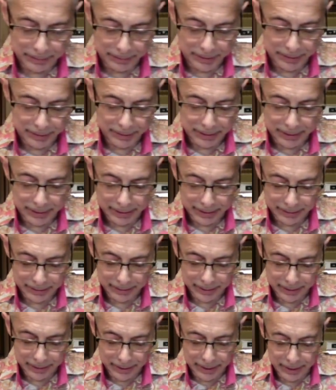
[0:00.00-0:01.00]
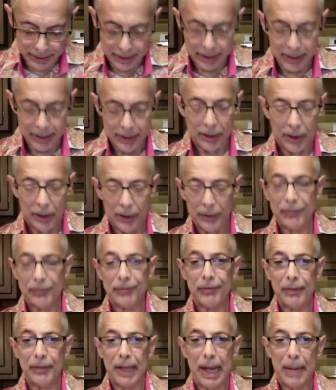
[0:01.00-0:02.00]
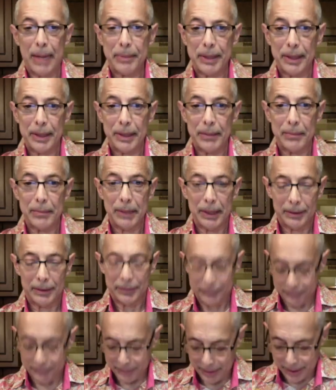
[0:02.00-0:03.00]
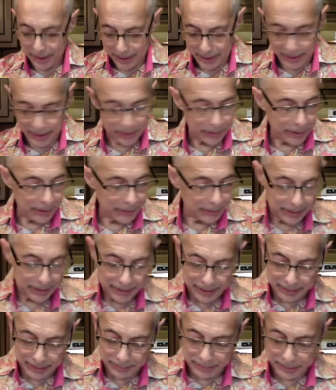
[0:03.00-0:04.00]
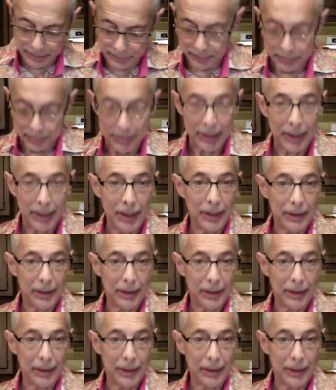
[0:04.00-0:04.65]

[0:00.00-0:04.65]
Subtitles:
you're done is all the flaps in the middle, and all the segments will be